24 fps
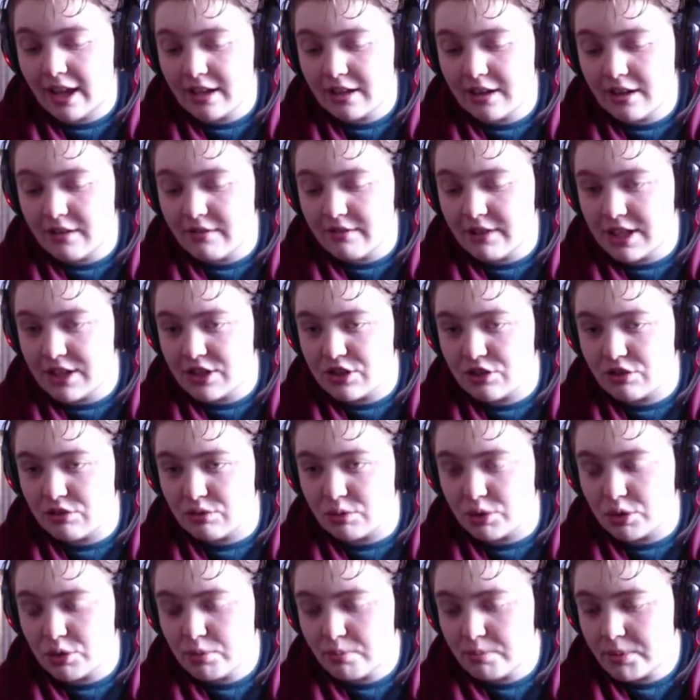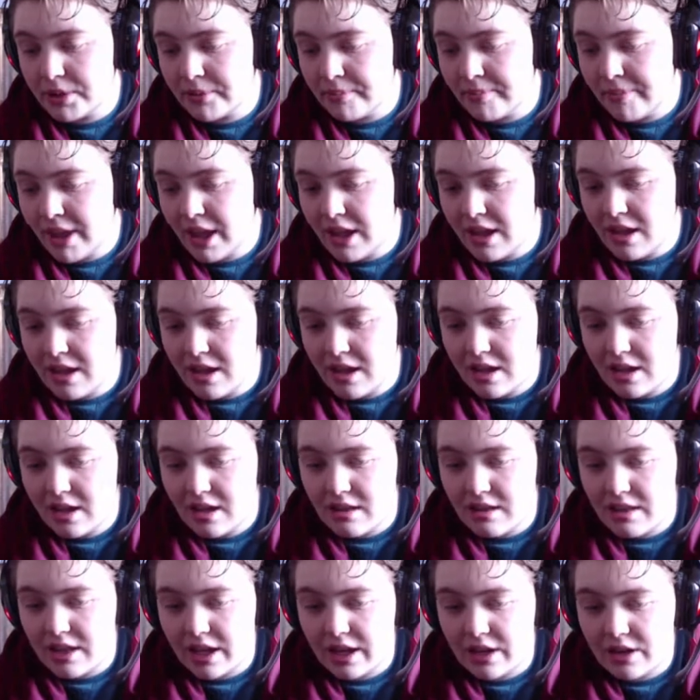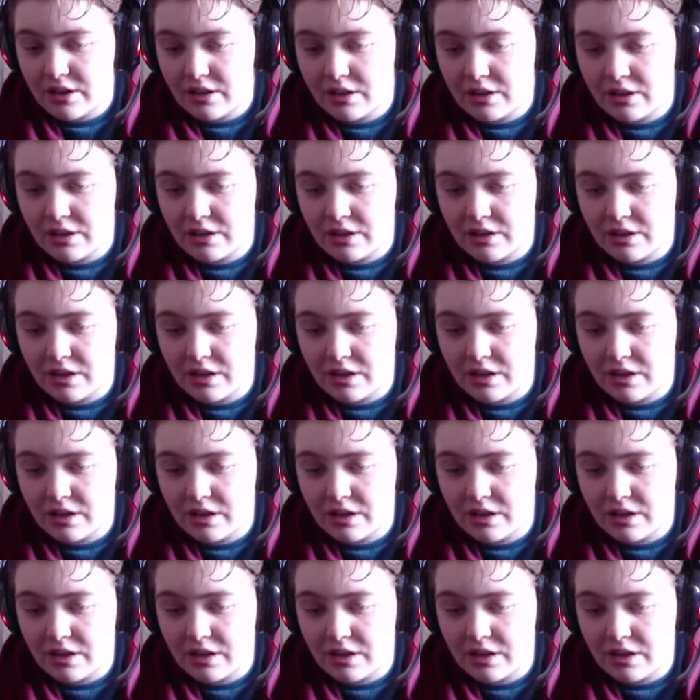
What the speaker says: of this group. They're